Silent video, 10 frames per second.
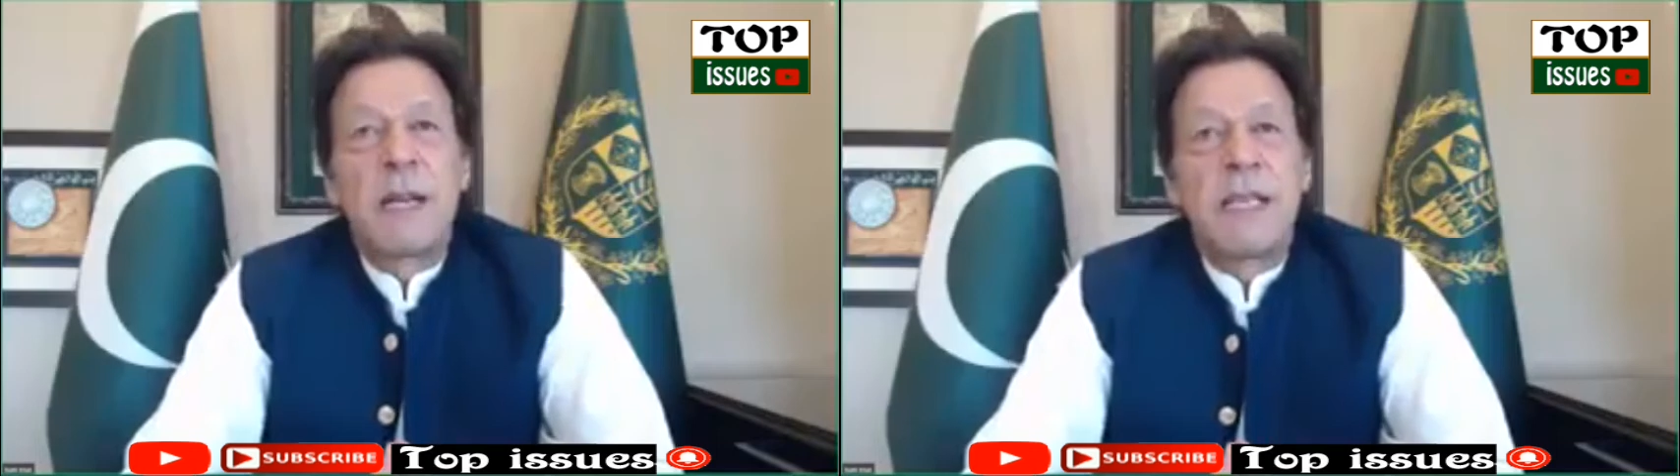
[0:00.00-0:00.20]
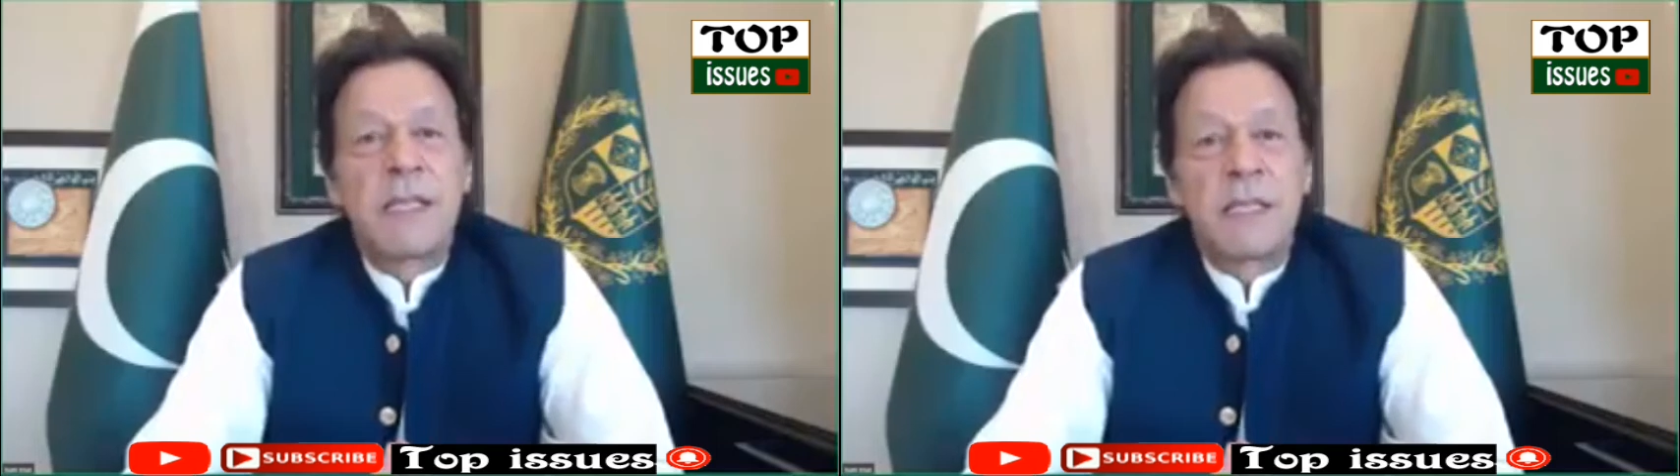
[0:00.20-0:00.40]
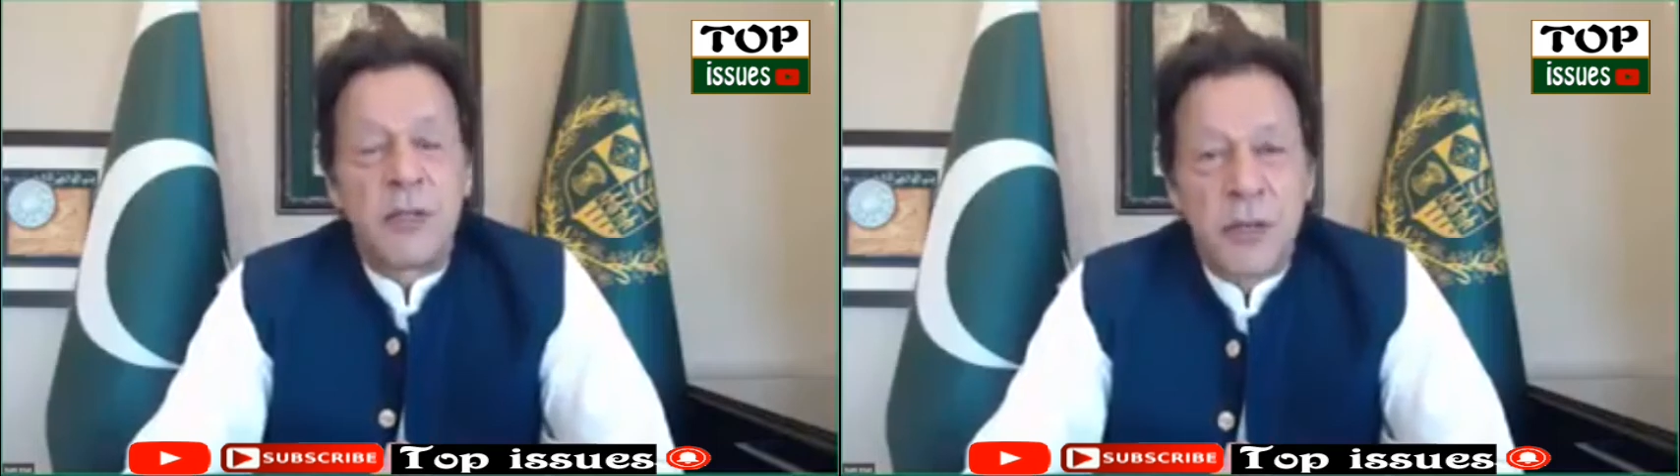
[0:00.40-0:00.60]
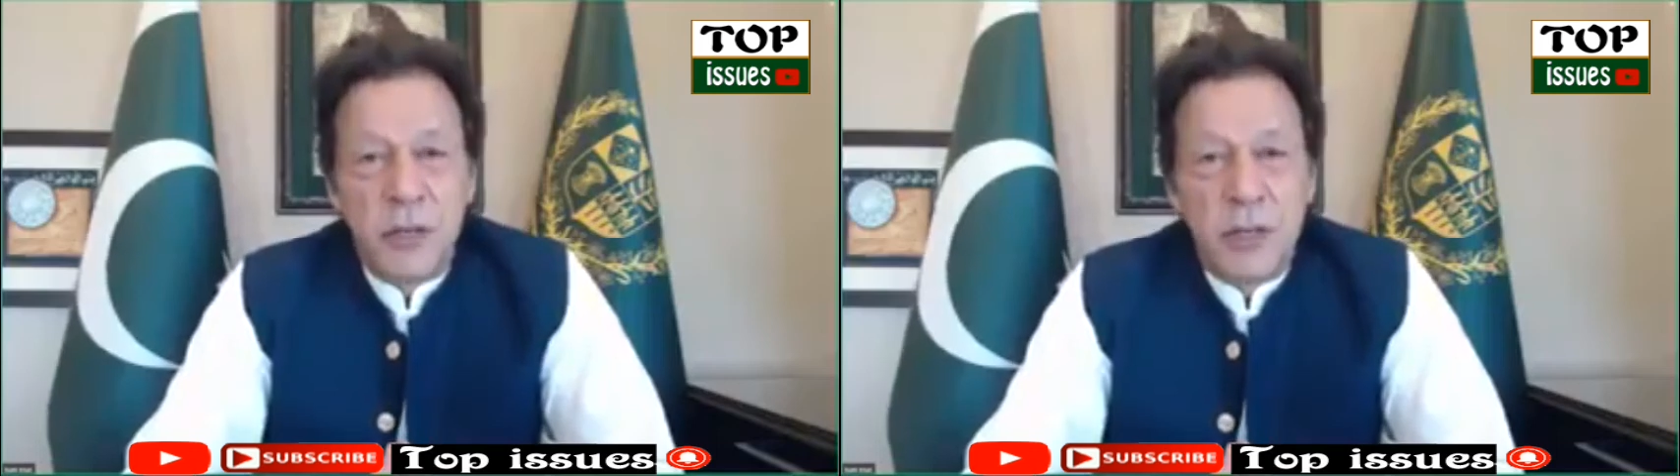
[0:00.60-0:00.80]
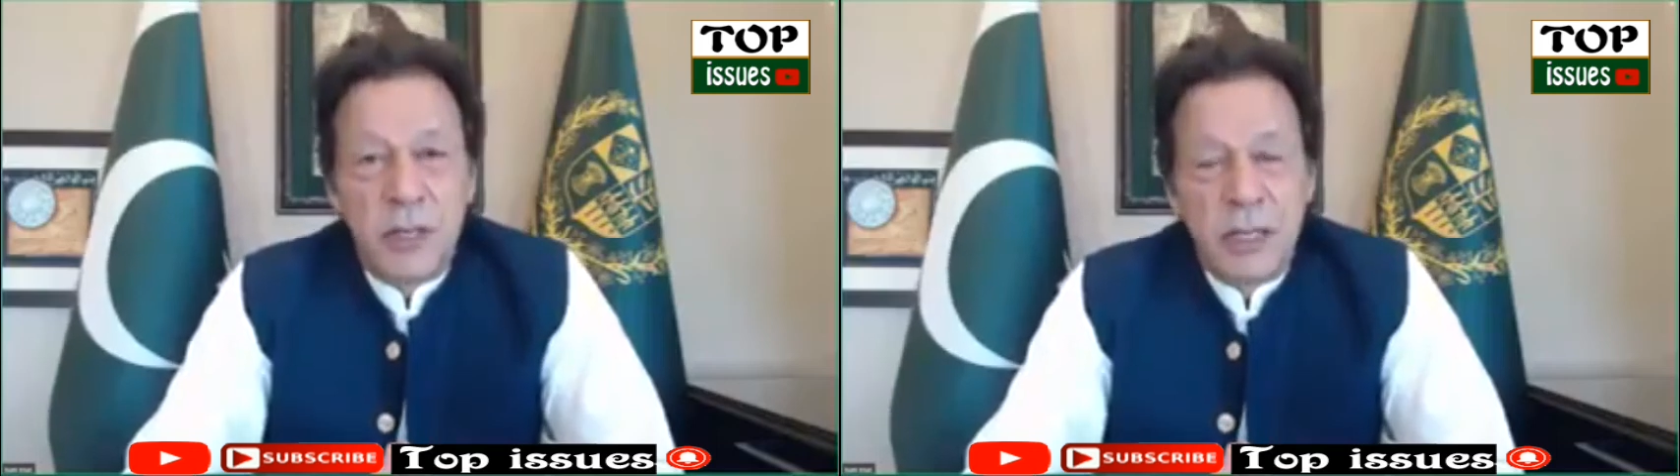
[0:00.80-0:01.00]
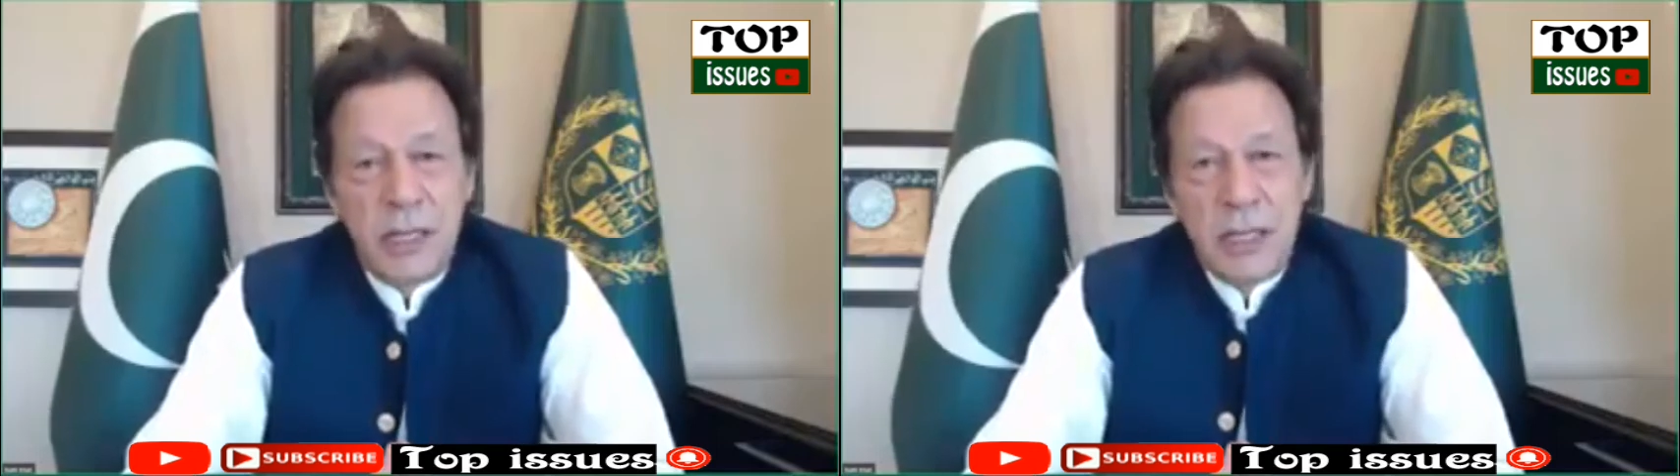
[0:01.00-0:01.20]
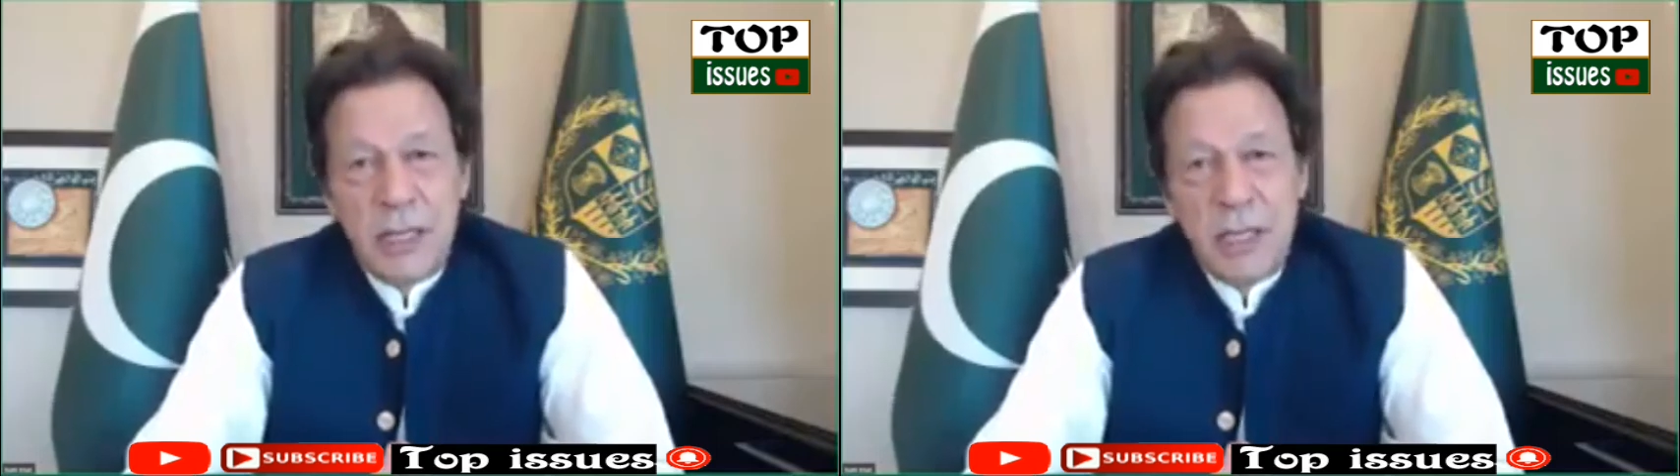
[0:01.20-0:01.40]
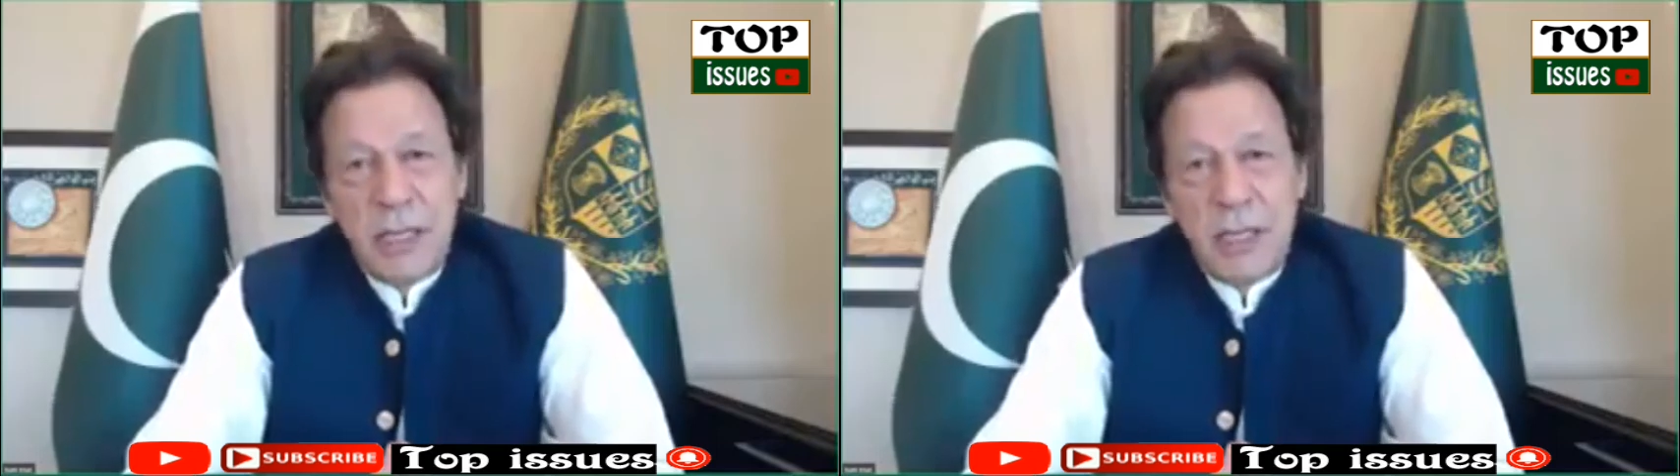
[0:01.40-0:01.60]
plays its role
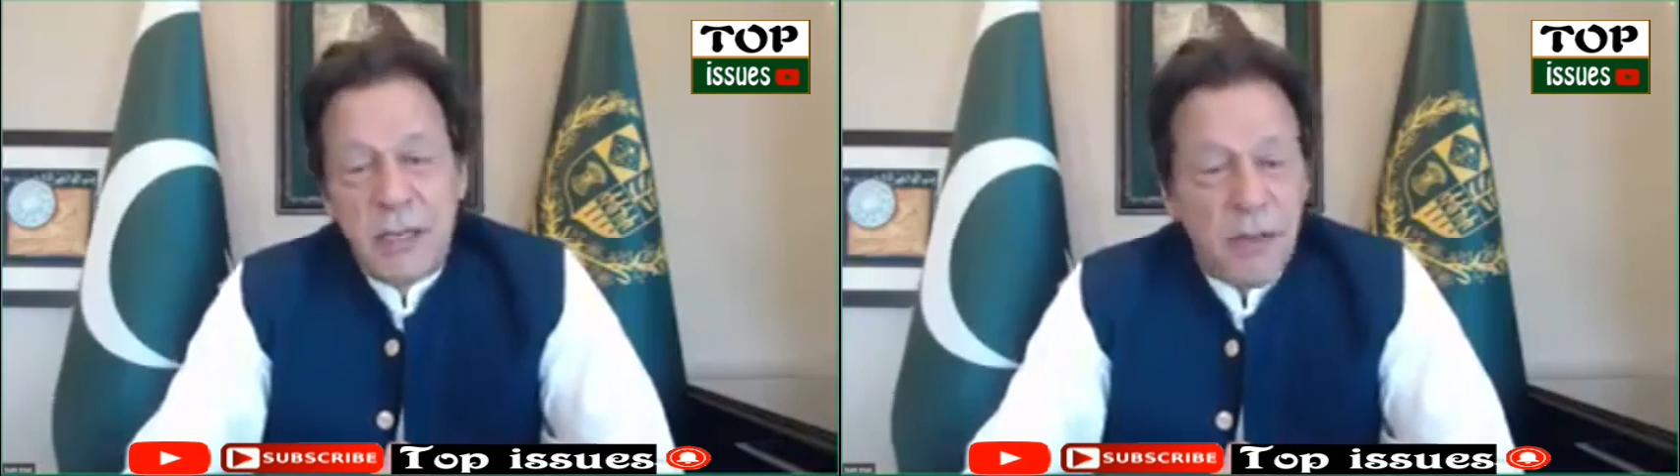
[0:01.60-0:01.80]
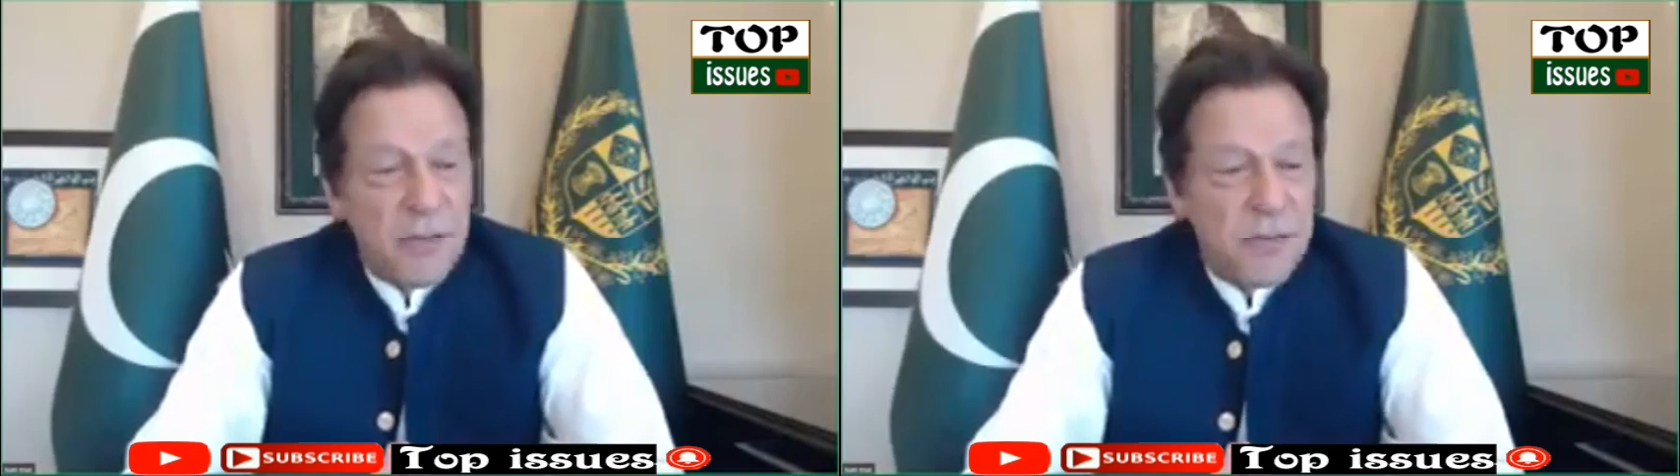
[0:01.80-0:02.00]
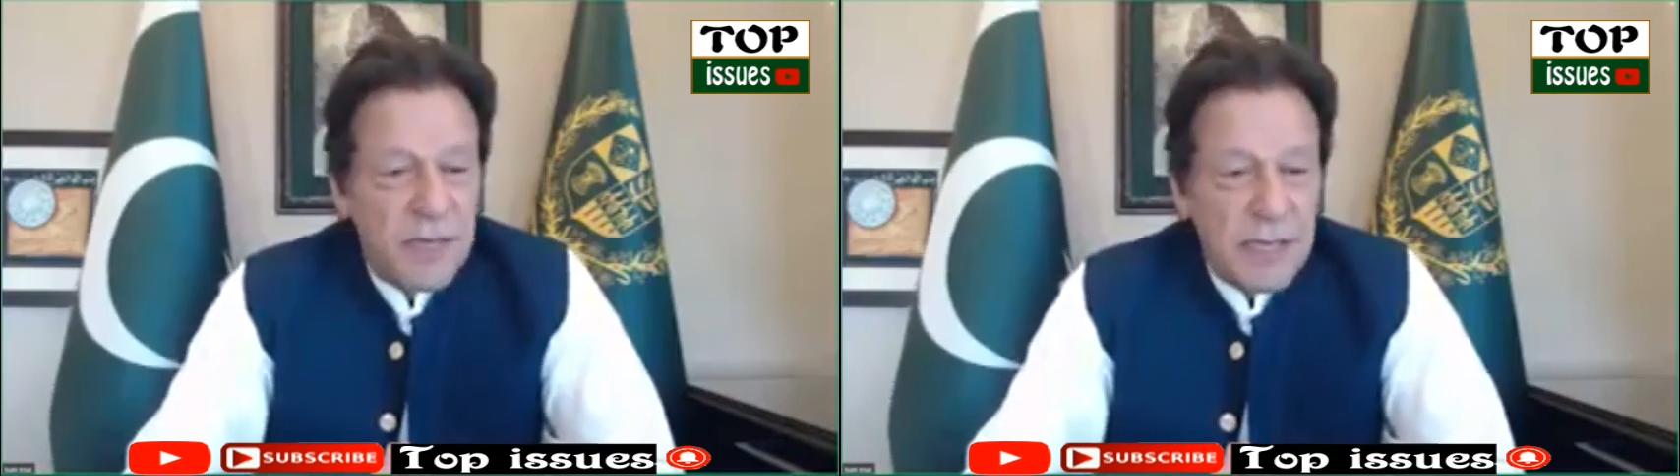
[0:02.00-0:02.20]
of